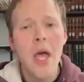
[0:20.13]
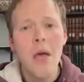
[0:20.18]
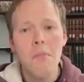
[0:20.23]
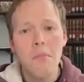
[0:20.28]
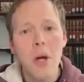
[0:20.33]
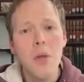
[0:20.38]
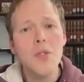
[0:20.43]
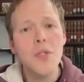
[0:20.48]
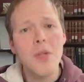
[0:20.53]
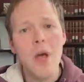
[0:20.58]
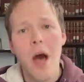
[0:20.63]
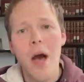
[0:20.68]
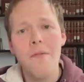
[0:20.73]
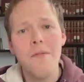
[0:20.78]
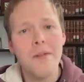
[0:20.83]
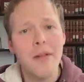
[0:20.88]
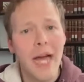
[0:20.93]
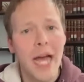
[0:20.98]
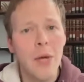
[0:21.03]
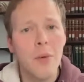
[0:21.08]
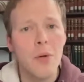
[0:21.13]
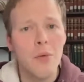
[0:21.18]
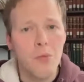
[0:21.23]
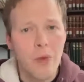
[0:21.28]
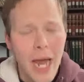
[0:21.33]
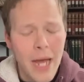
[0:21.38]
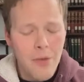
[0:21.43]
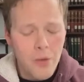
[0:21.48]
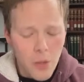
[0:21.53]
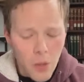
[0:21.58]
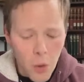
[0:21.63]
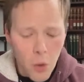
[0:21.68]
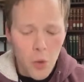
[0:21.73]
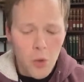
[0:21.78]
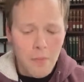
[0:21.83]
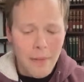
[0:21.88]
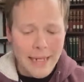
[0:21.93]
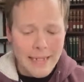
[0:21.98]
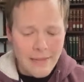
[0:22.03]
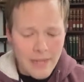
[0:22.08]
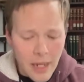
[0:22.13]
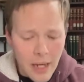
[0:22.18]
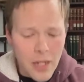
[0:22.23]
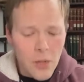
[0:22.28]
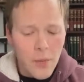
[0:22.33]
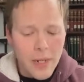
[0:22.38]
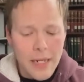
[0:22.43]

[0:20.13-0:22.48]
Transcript: Most often, I would rather hold my tongue